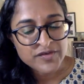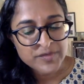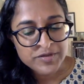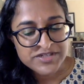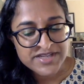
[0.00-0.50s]
there
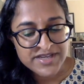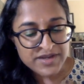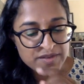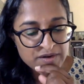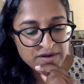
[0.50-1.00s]
was a
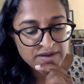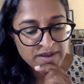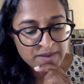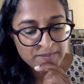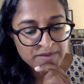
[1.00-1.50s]

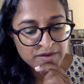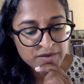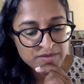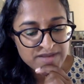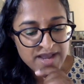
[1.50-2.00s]
particular, um, you
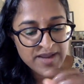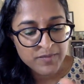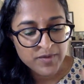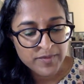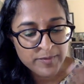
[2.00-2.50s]
know,
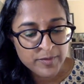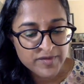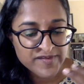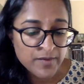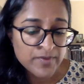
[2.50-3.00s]
time where people
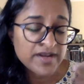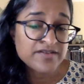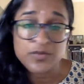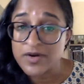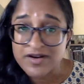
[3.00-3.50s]
were saying we
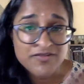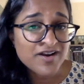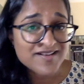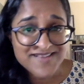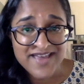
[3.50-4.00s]
need to work
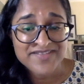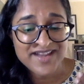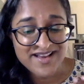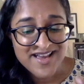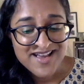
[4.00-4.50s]
across
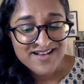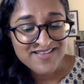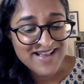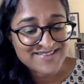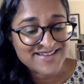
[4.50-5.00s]
ethnic,
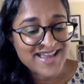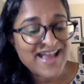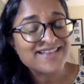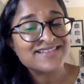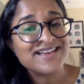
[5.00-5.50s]
class, and
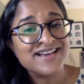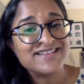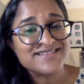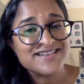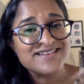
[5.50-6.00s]
caste
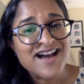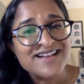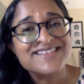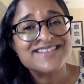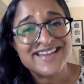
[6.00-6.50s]
lines to
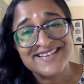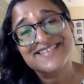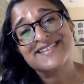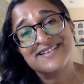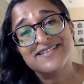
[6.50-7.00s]
not
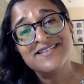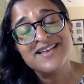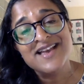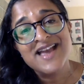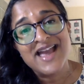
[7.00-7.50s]
stand
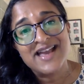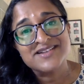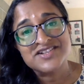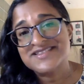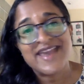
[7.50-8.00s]
still
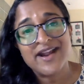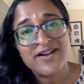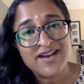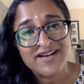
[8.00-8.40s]
and just